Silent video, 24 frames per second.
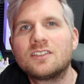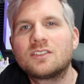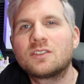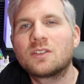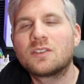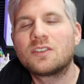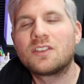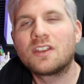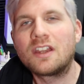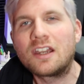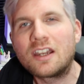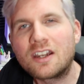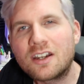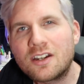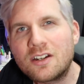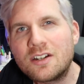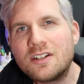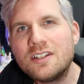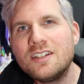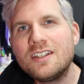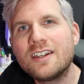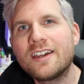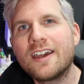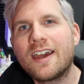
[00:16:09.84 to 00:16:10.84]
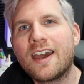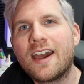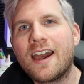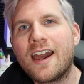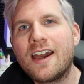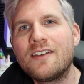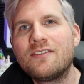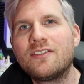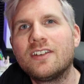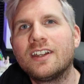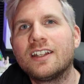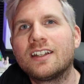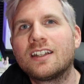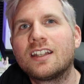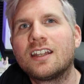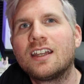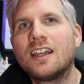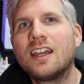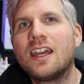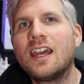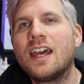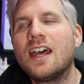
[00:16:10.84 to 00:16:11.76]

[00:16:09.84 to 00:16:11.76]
So there you have it.